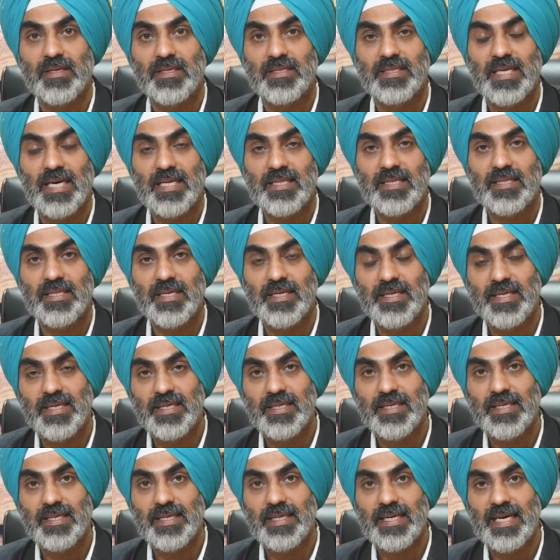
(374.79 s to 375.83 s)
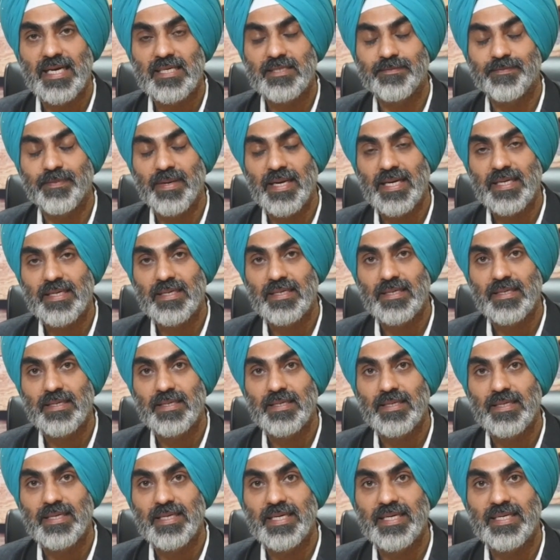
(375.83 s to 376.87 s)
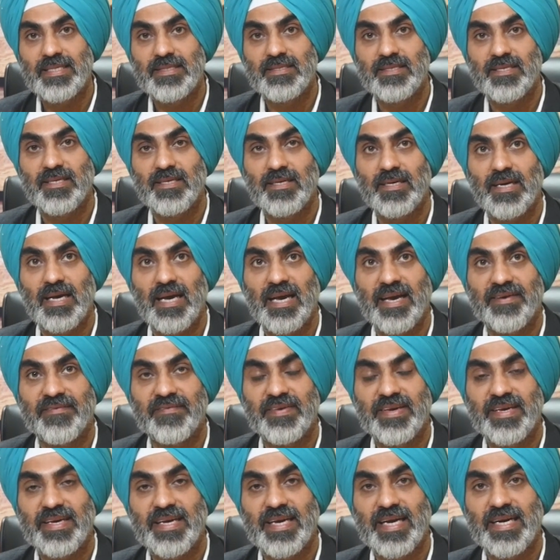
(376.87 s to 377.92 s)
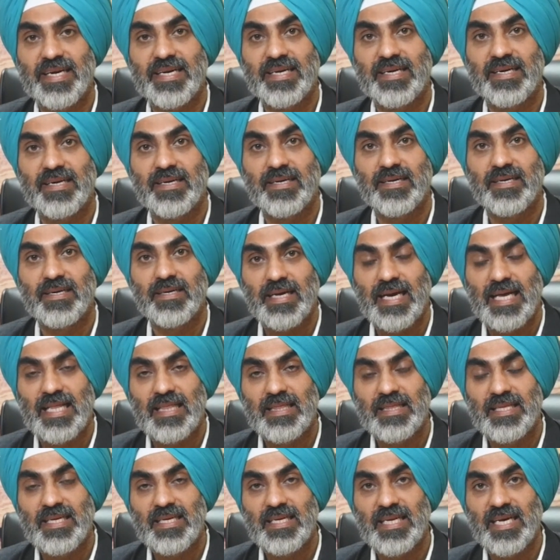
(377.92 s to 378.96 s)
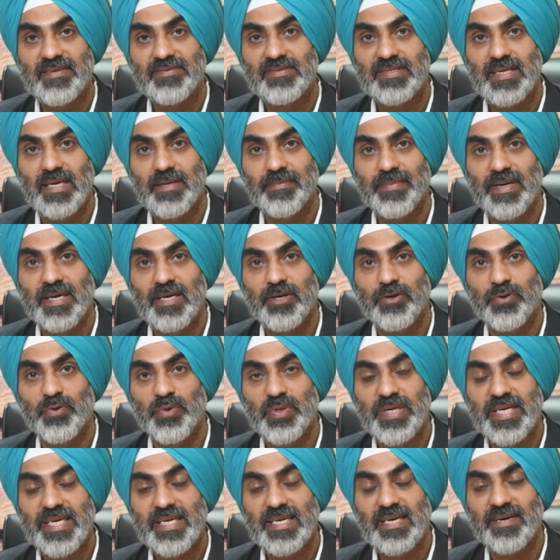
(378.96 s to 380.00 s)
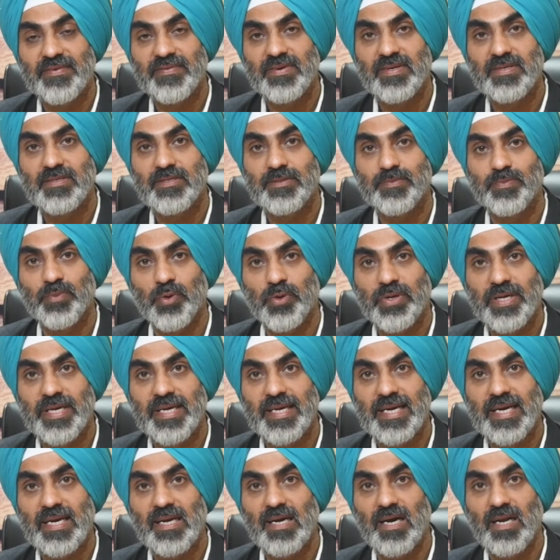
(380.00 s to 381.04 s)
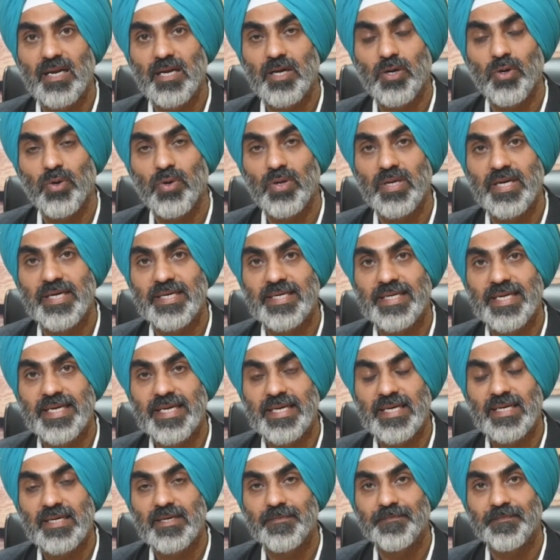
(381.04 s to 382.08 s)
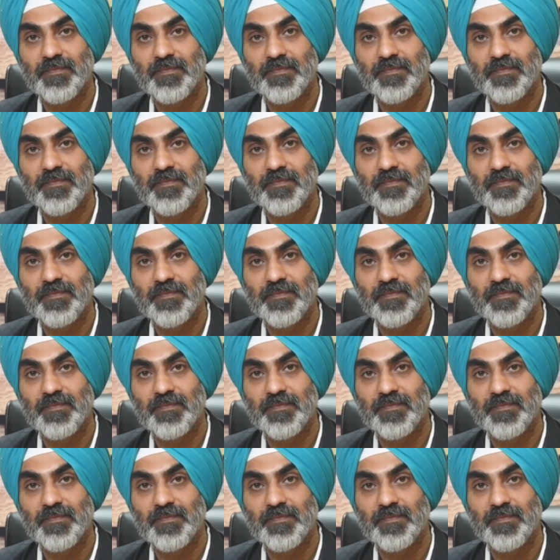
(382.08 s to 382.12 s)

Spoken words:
The third aspect is having a healthy lifestyle by quitting our smoking and alcohol intake.